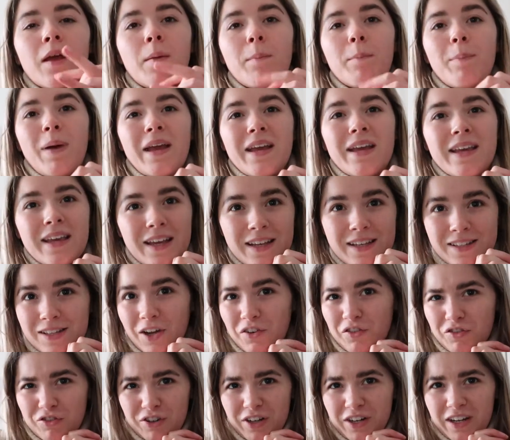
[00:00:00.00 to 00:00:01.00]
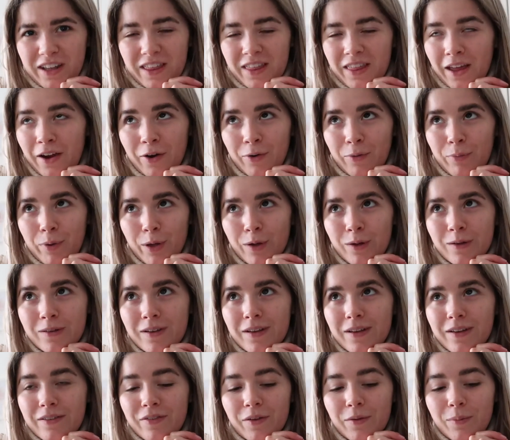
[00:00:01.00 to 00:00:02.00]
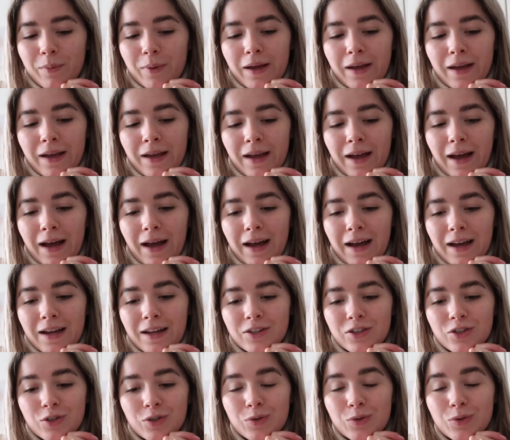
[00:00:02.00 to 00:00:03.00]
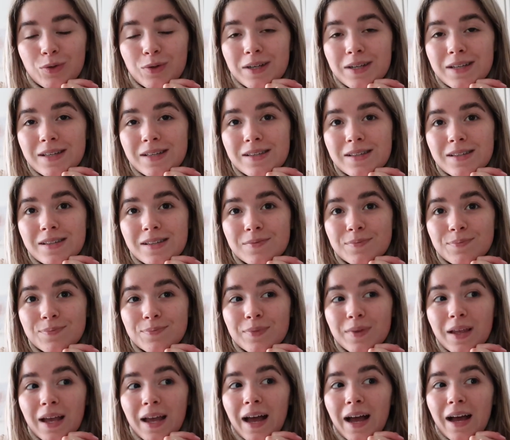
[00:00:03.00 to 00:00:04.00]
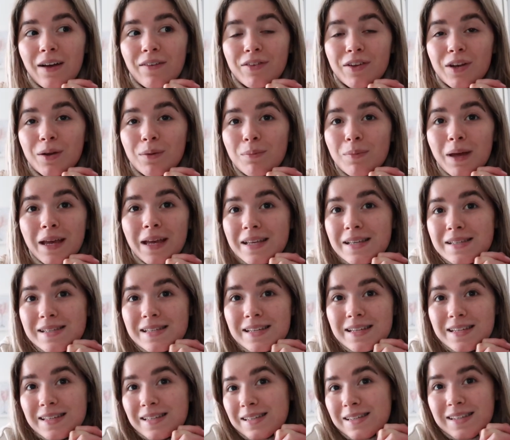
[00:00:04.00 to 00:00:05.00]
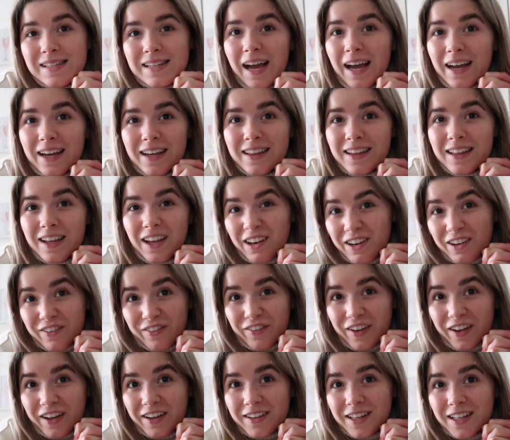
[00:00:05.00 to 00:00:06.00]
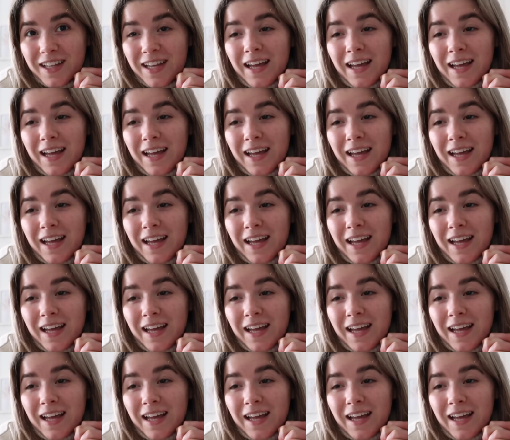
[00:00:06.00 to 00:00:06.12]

baking's like really therapeutic for me and you always have an amazing snack at the end of it.